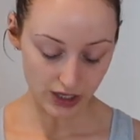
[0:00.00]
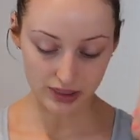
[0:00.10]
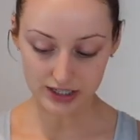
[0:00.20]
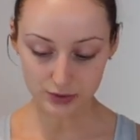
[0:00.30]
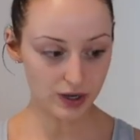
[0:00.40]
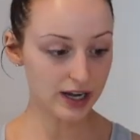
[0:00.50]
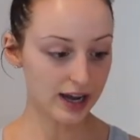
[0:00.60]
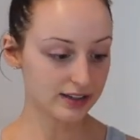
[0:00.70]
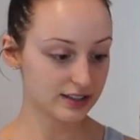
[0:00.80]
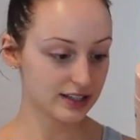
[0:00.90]
this one
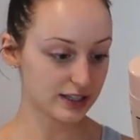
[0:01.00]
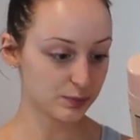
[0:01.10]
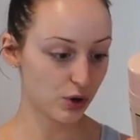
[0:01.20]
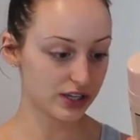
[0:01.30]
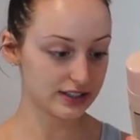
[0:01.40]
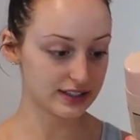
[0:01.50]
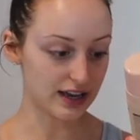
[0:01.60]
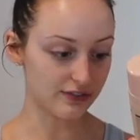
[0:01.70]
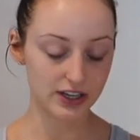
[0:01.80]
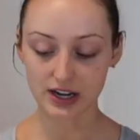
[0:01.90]
has
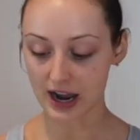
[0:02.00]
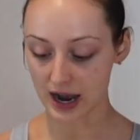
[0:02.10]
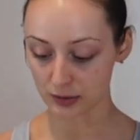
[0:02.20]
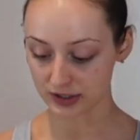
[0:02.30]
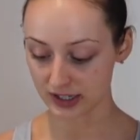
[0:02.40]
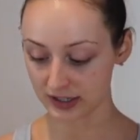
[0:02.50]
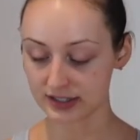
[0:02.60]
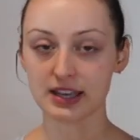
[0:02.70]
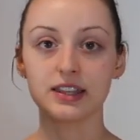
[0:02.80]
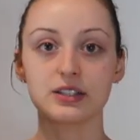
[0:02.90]
6.7
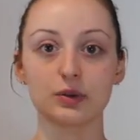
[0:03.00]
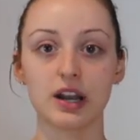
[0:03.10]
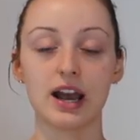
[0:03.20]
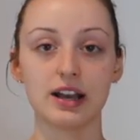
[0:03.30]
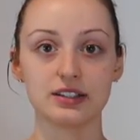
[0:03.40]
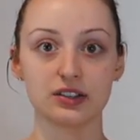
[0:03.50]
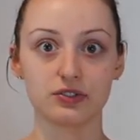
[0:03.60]
ounces and this one has